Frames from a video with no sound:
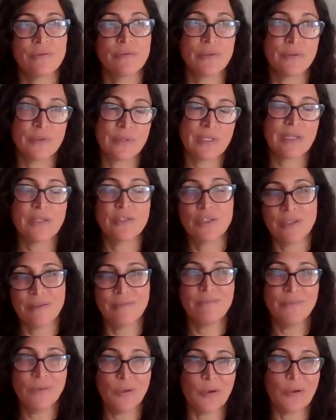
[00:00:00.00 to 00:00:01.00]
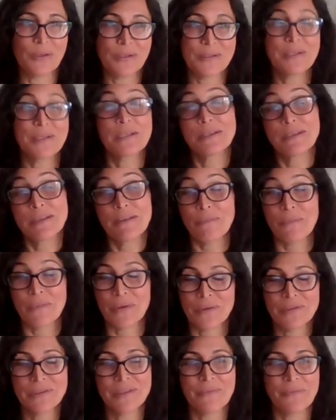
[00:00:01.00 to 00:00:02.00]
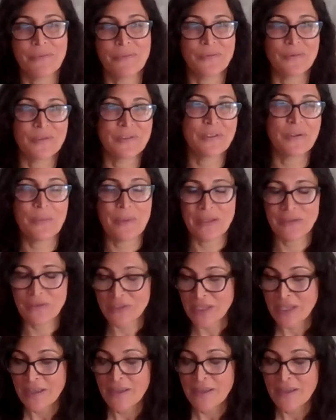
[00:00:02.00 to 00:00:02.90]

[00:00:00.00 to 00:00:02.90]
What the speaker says: it was actually longer than 6-7 months, and so months.